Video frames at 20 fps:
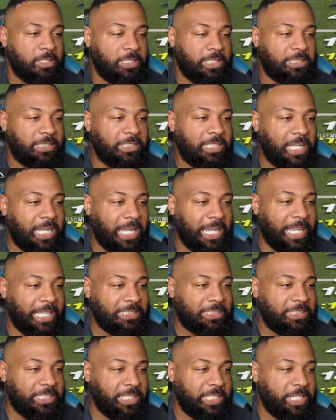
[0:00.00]
This guy
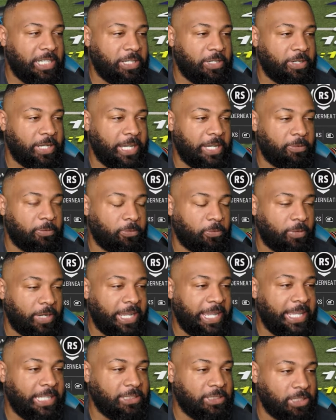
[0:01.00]
has sit here and
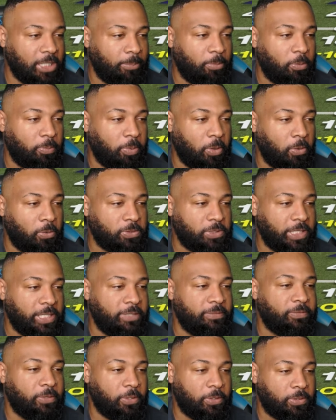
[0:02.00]
ran double posts
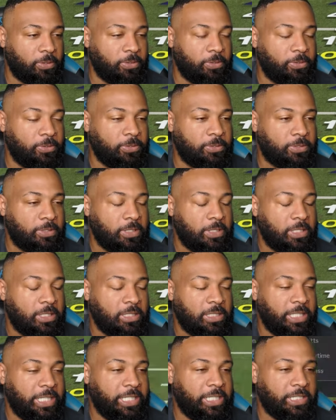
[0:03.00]
in verticals,
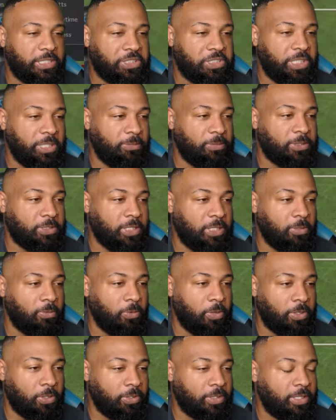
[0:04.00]
thinking the shit was gonna
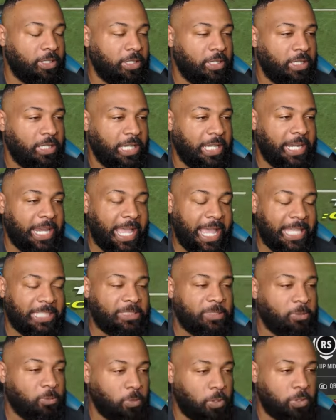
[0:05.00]
work. It
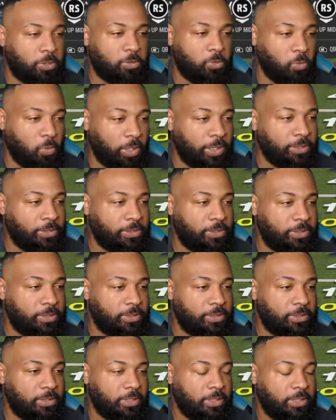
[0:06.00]
hasn't worked
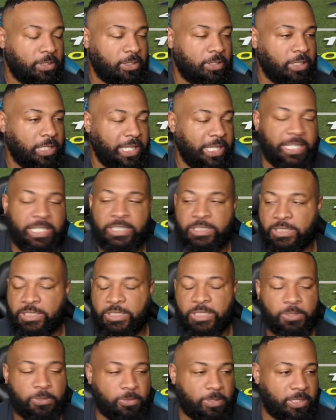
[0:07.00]
once, and he's
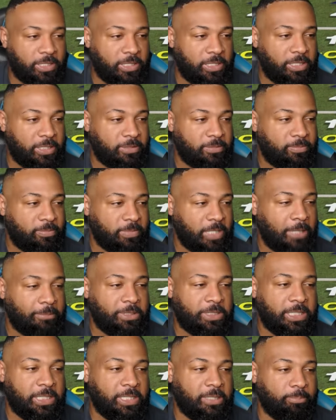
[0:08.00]
still running it.
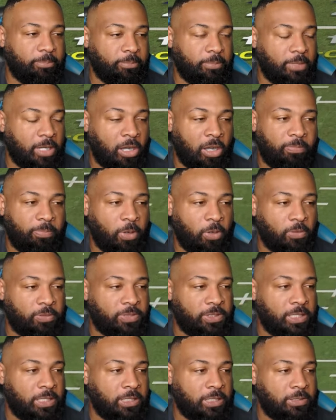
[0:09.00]
I'm sitting off both
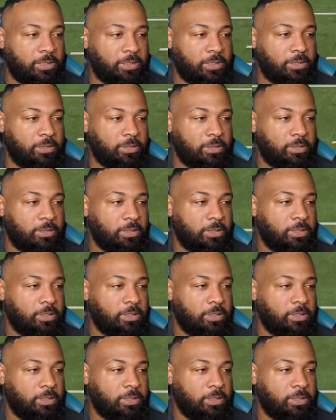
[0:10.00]
sides.